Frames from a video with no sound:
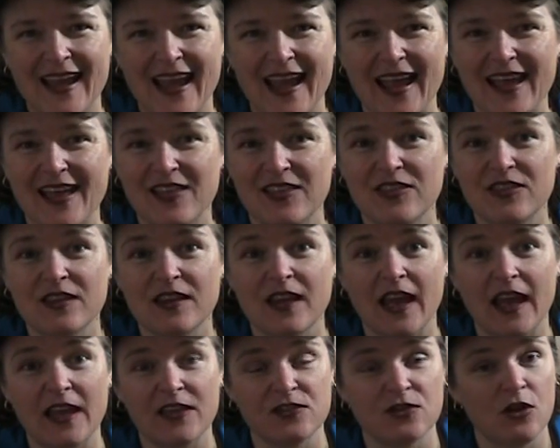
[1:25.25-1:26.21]
And
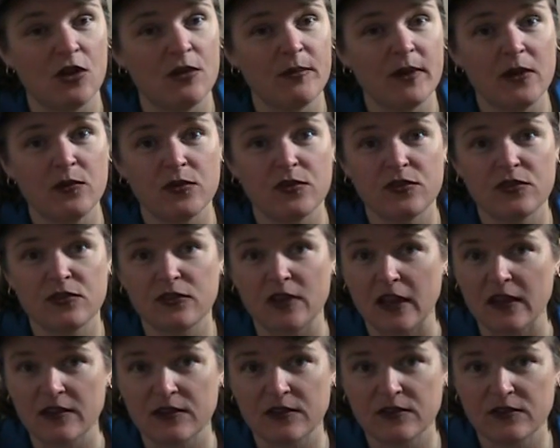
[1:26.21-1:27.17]
the, it's all made with
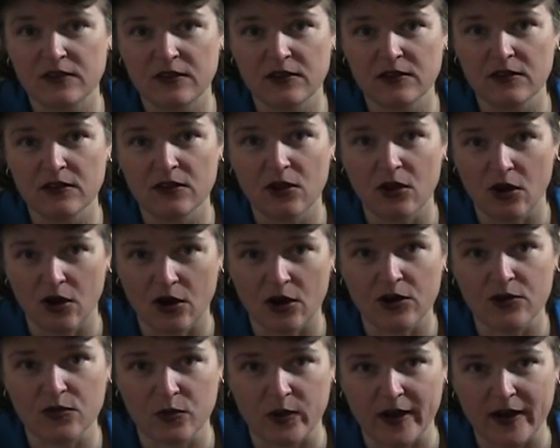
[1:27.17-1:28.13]
stainless steel
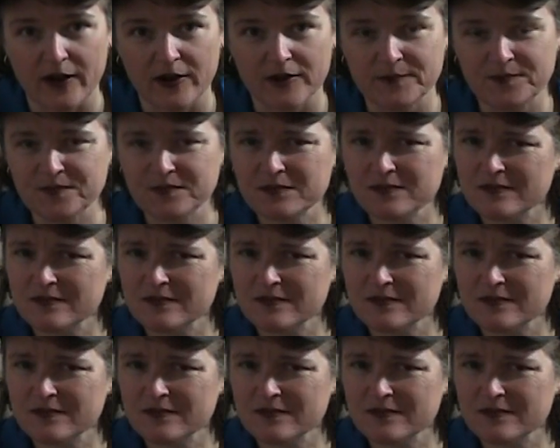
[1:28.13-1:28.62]
hardware